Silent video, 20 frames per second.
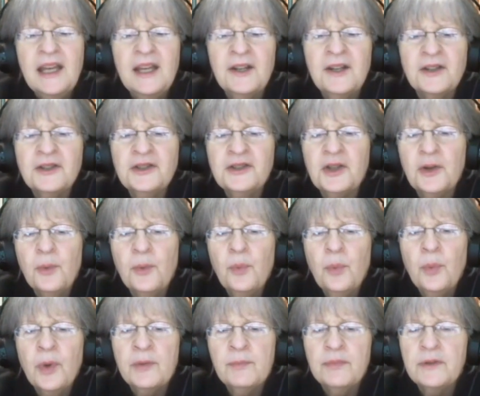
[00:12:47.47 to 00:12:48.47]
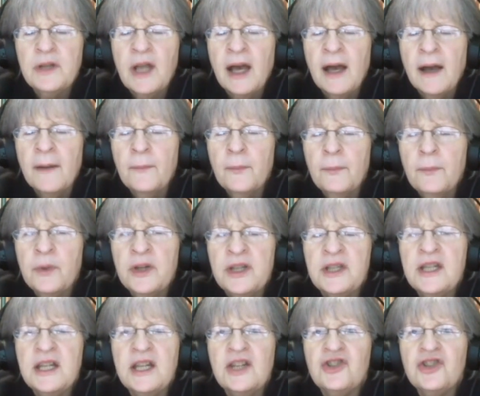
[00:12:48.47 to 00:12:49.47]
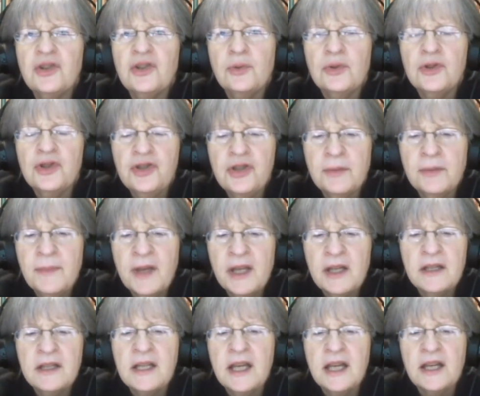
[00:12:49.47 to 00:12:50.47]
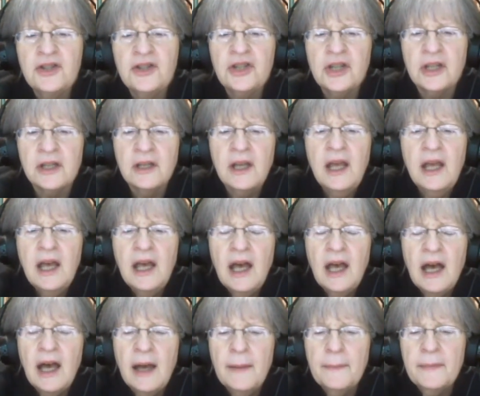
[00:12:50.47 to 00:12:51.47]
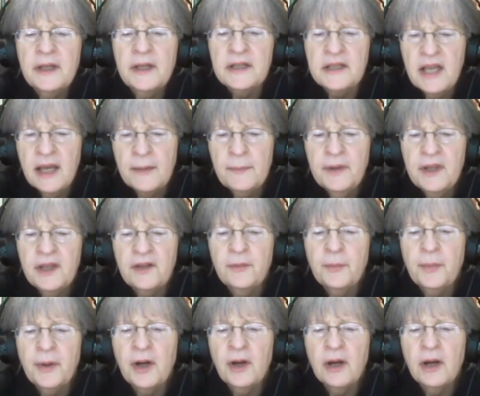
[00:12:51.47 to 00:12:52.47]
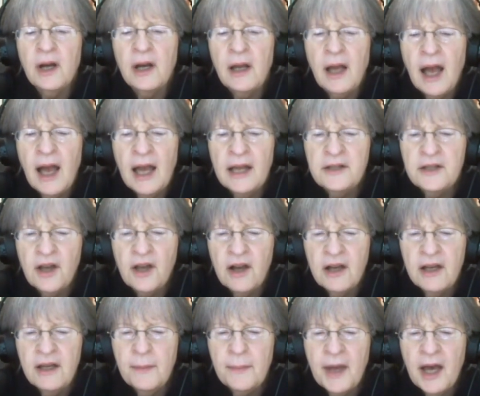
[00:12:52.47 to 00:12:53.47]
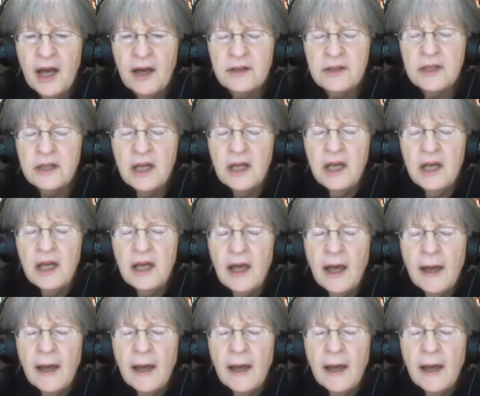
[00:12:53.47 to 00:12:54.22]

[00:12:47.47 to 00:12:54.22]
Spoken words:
You know, so when we teach Christian meditation, contemplative prayer, I talk about